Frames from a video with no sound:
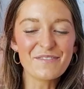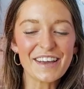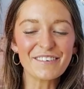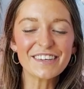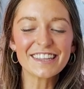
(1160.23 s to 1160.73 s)
You
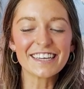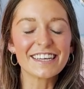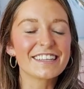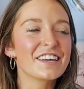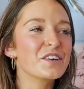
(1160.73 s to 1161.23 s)
may be
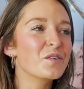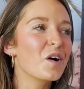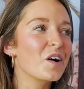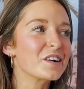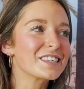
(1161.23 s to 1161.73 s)
thinking that you
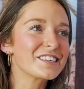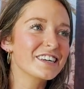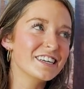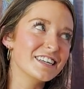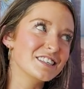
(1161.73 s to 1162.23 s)
are
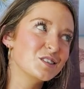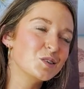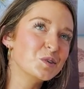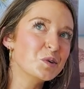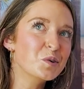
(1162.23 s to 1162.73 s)
creating
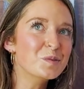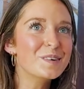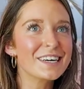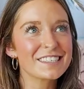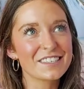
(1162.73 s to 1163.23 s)
too
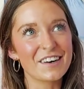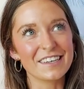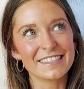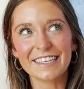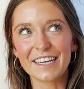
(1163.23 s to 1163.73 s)
much
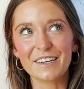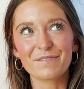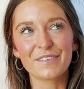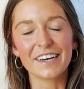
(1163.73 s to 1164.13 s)
content,